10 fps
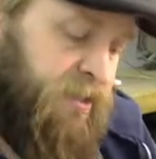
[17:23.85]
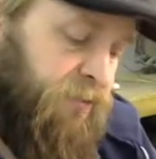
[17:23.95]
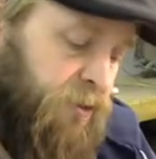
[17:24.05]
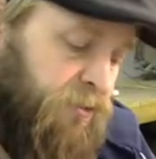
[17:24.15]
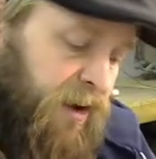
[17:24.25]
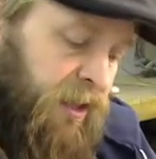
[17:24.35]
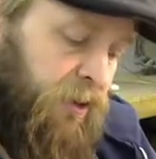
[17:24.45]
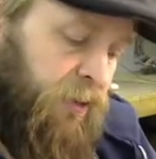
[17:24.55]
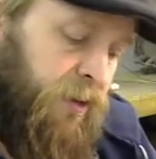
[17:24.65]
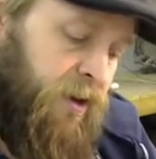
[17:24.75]
If you
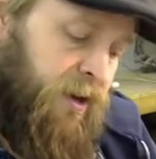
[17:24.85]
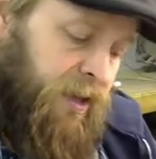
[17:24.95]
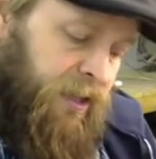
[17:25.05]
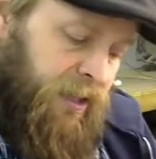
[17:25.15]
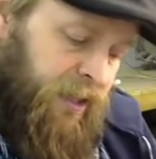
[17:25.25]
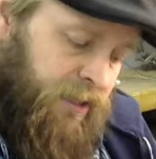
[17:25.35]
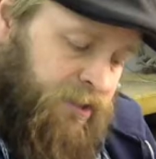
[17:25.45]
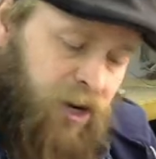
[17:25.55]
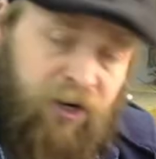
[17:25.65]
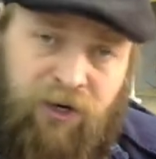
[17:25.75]
follow
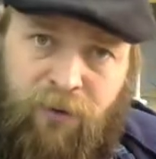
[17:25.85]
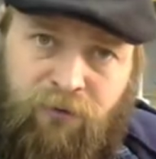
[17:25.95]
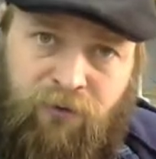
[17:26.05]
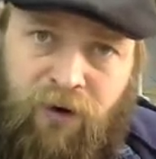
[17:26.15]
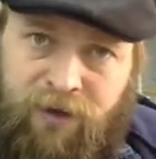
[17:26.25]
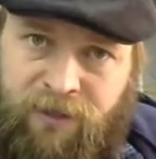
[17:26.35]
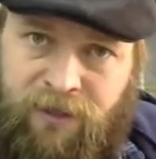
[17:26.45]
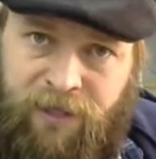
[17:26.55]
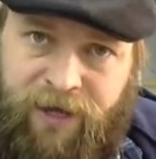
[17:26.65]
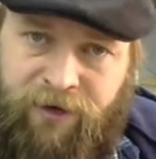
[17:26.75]
darker up front,
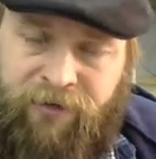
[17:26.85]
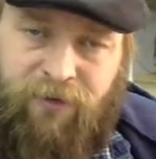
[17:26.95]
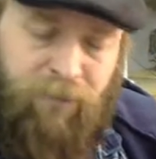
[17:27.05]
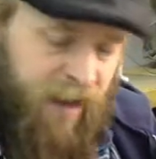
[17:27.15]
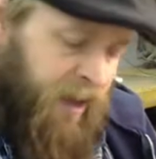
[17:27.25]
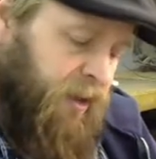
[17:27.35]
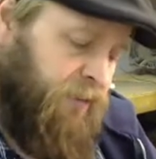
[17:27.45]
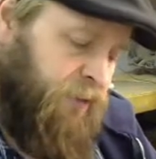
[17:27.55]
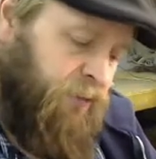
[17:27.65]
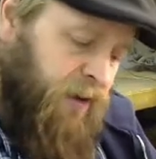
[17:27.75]
lighter in the back, and
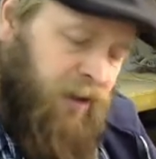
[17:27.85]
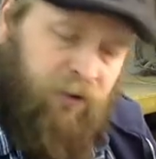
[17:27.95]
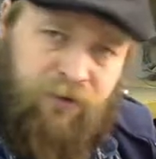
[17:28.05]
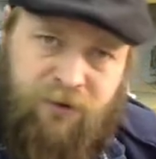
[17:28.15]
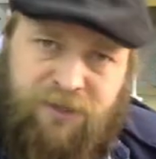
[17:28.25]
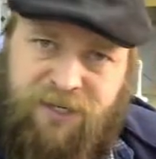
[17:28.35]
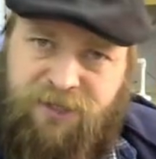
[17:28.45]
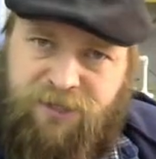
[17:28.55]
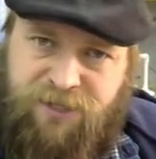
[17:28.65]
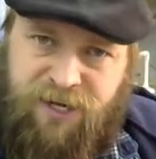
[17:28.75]
if you follow those
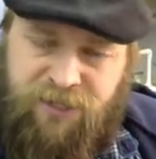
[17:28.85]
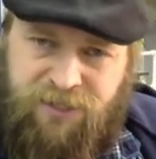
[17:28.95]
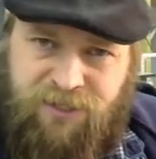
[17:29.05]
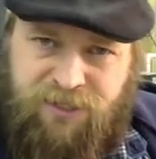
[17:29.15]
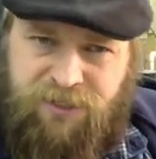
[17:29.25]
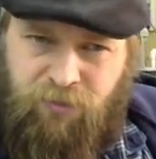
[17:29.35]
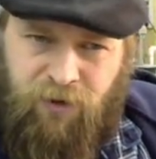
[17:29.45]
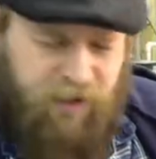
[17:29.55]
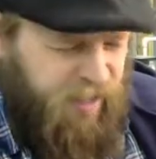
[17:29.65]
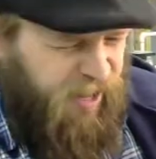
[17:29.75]
intersections
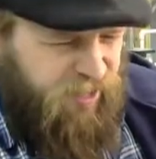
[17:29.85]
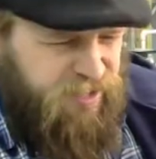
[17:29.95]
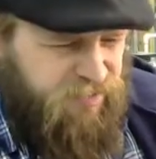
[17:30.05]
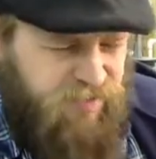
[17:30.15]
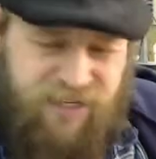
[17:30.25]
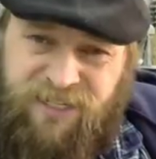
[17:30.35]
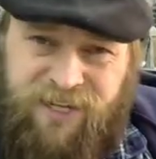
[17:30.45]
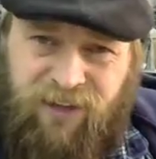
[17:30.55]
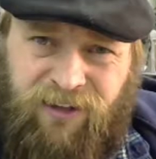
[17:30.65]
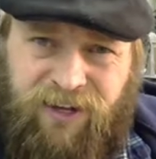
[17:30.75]
and areas of
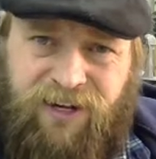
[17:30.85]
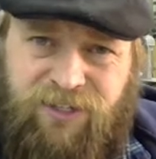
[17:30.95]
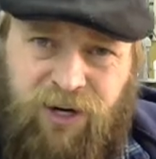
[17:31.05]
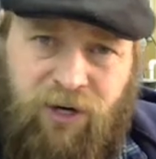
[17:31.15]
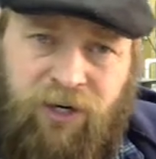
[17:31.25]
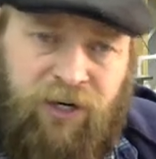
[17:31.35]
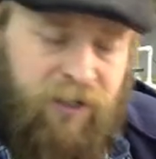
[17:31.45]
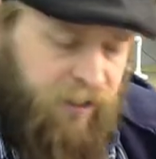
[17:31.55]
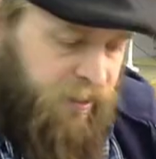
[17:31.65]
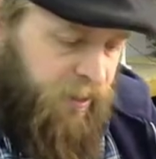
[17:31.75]
detail getting
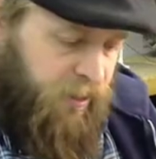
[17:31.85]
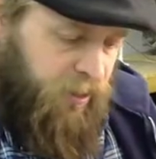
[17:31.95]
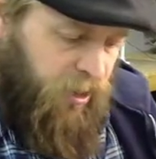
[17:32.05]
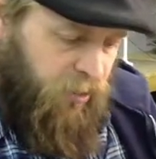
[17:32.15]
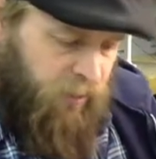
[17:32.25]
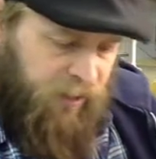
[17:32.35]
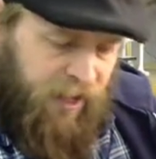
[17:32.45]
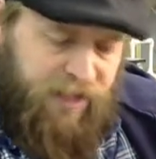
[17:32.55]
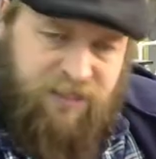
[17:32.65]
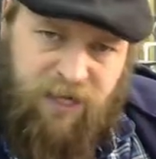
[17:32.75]
darker, where the
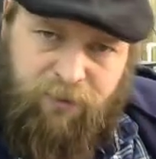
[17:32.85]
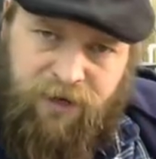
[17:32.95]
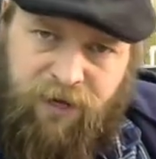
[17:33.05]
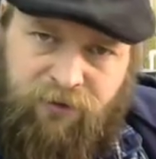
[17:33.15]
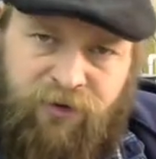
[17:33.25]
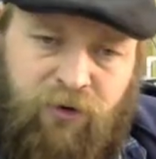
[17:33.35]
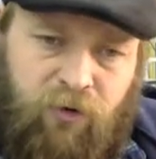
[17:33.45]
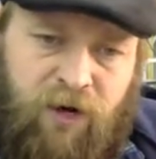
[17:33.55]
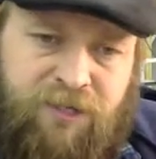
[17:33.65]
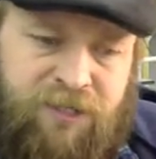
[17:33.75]
lines come together and
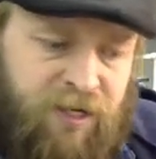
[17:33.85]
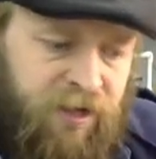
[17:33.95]
cross,